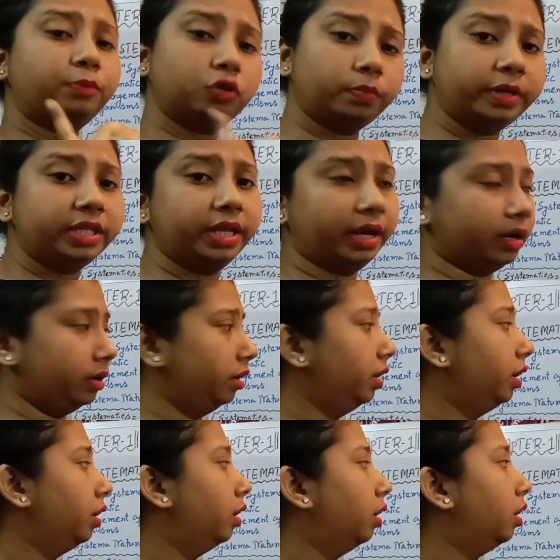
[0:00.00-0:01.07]
to be there,
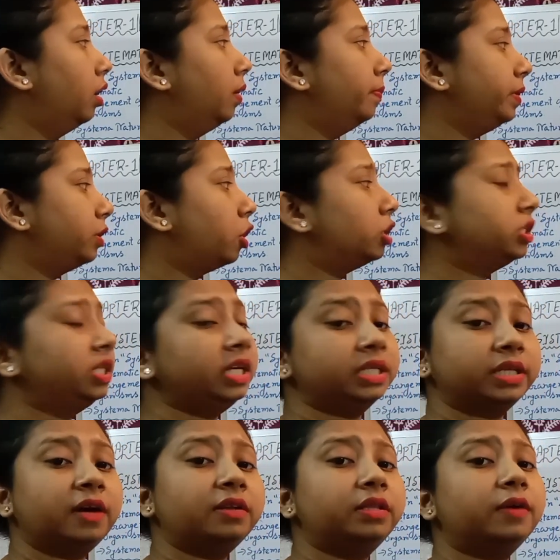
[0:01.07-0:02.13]
because these
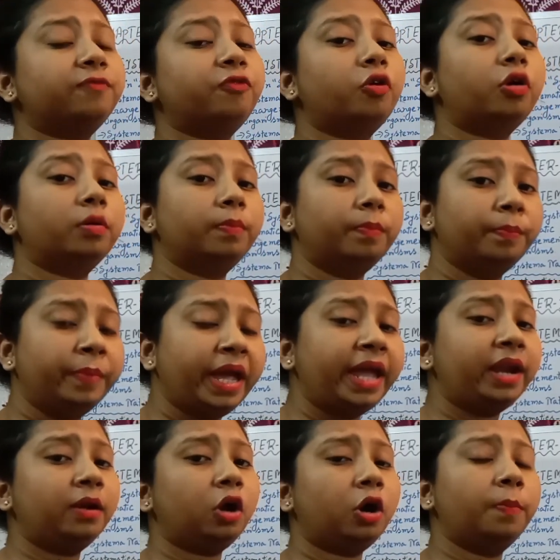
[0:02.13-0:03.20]
are the four
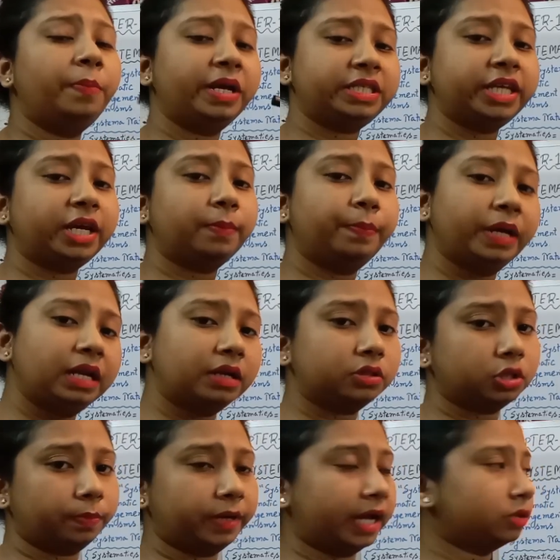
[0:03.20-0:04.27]
main or basic
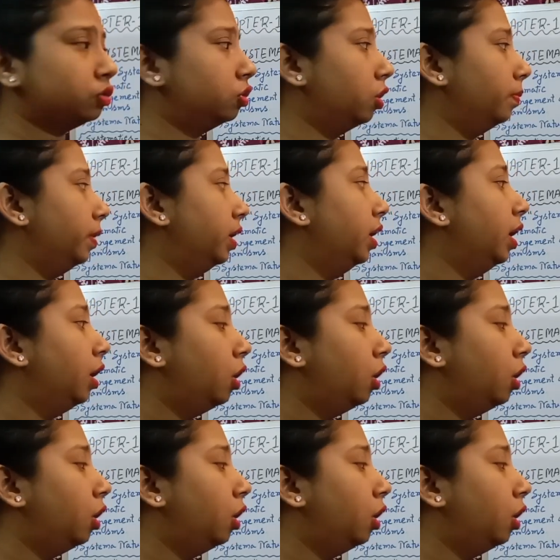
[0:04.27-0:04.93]
pillars of taxonomy.